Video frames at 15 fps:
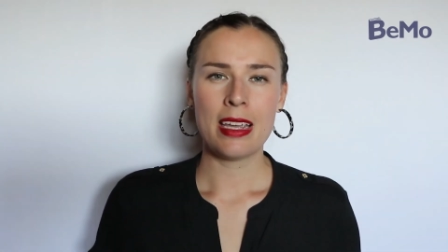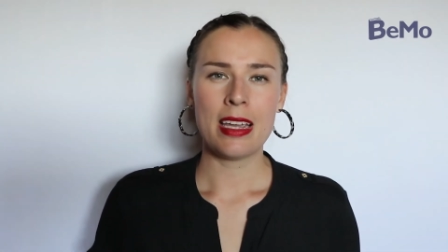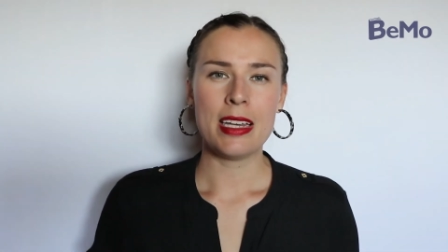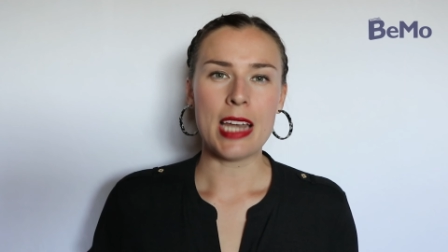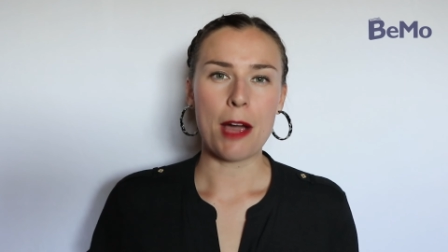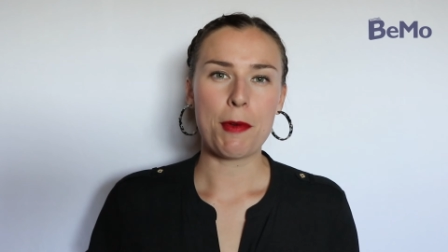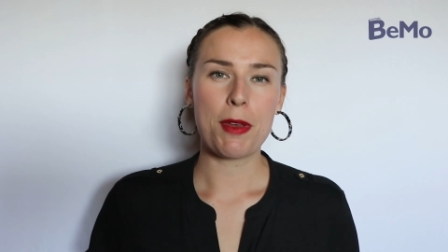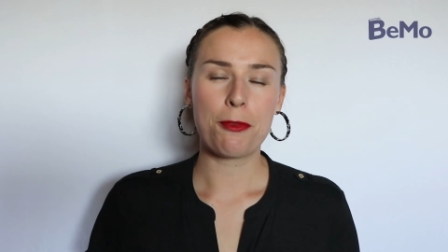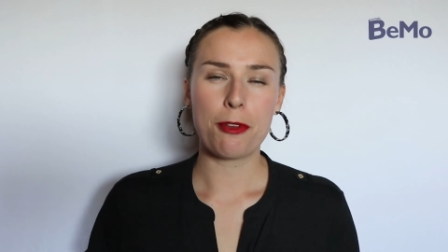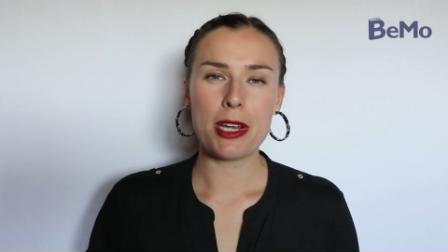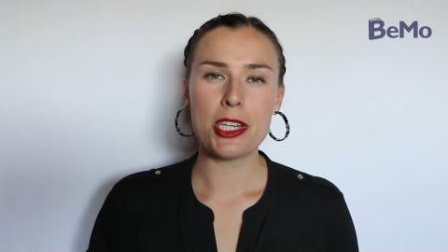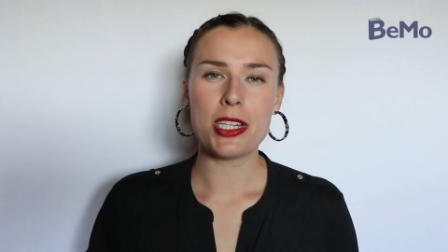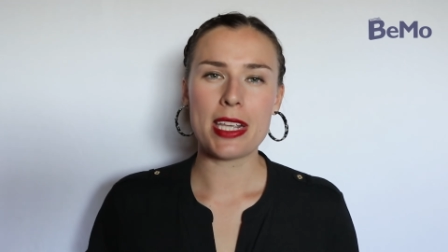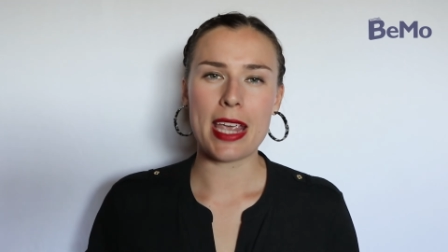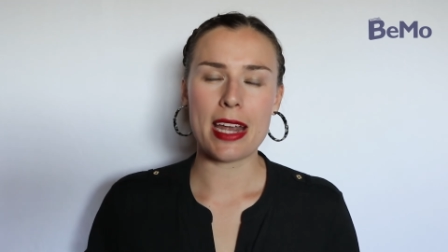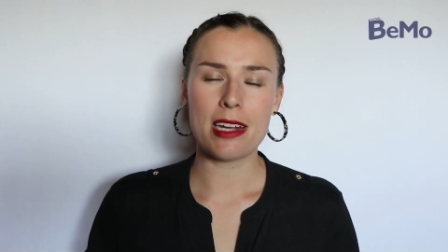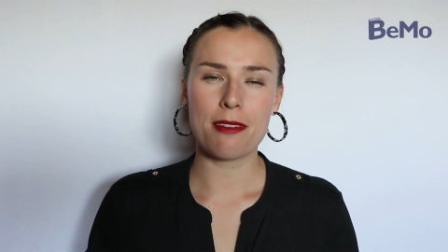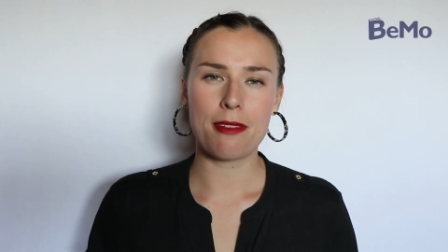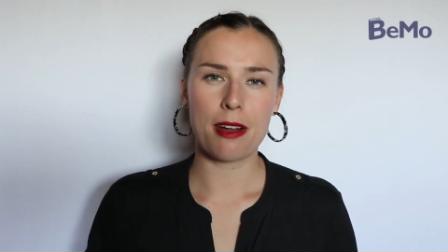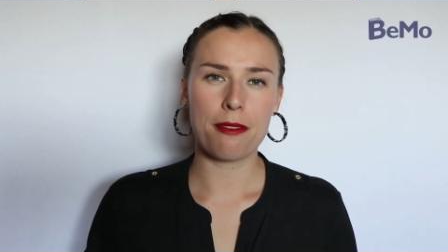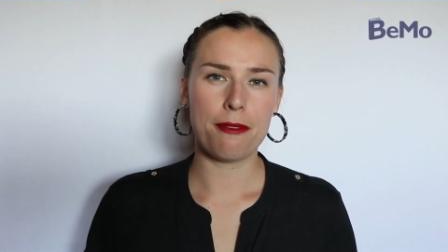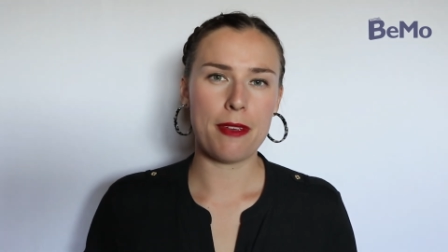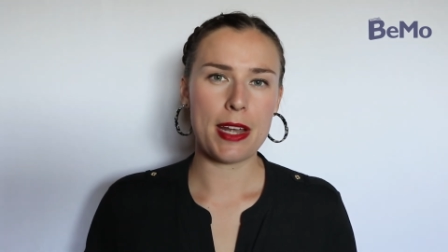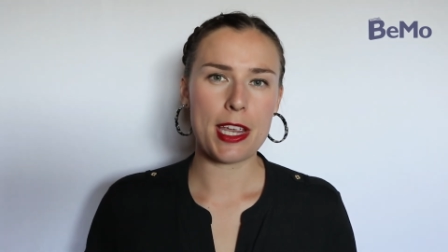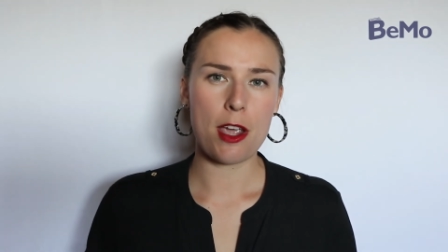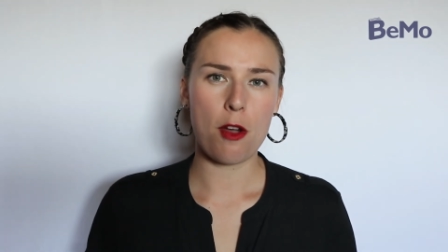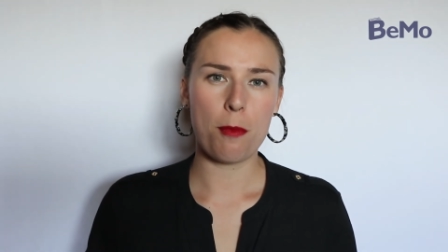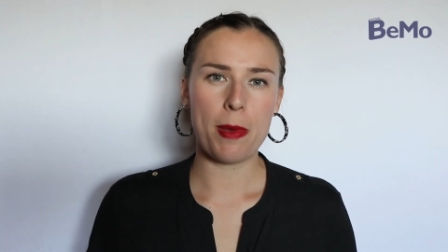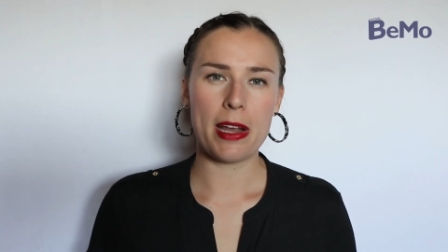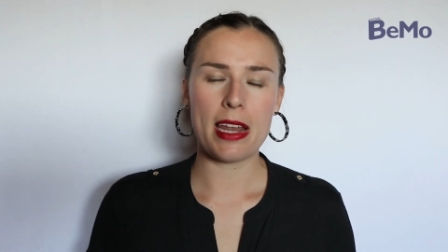Now we've reached the end of our
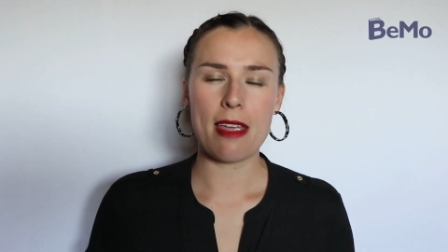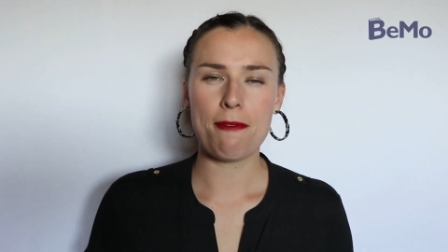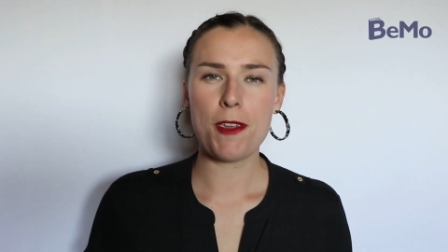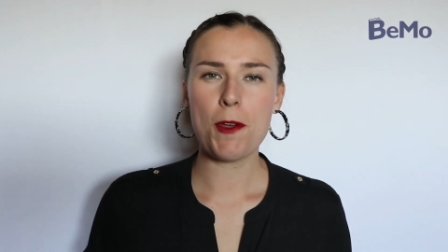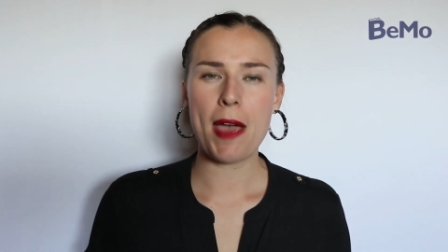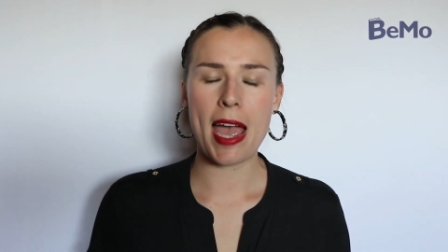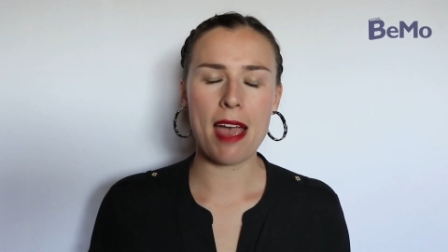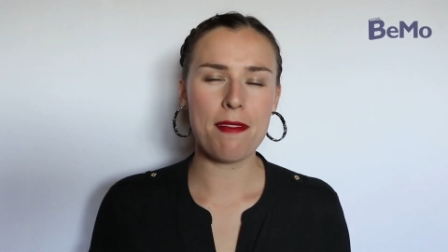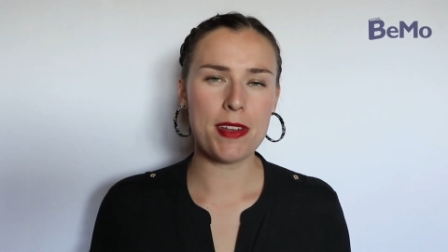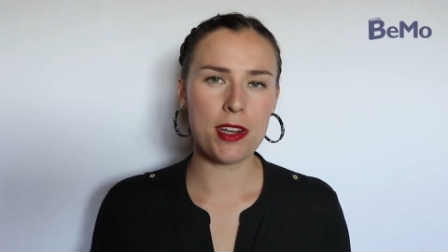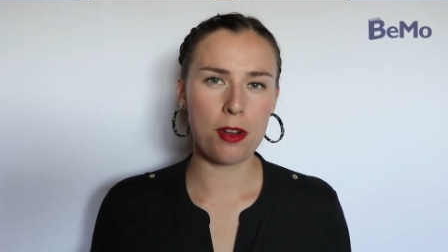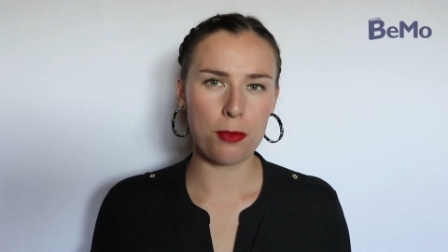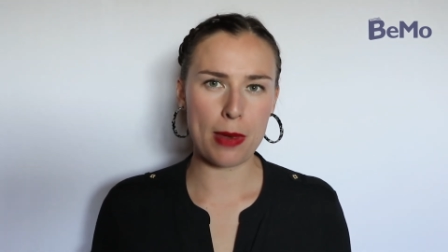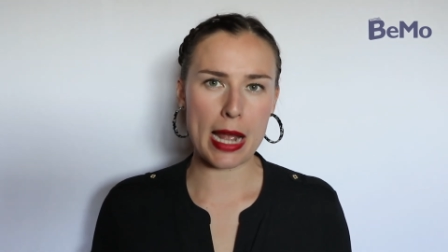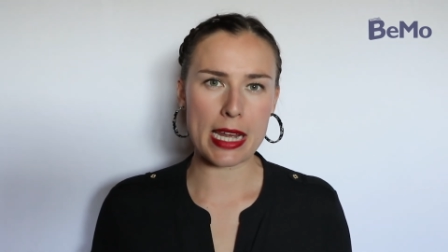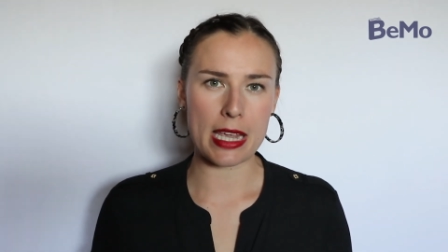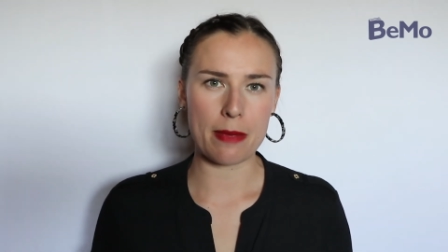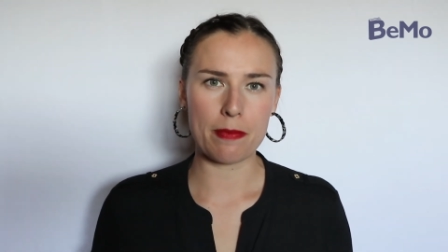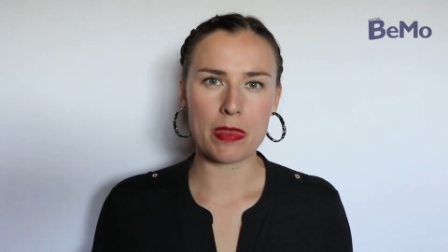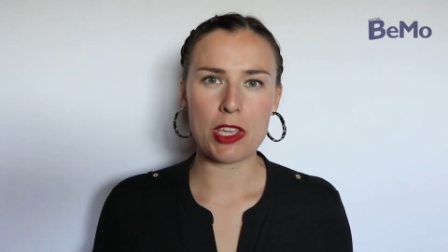video, but if you haven't already,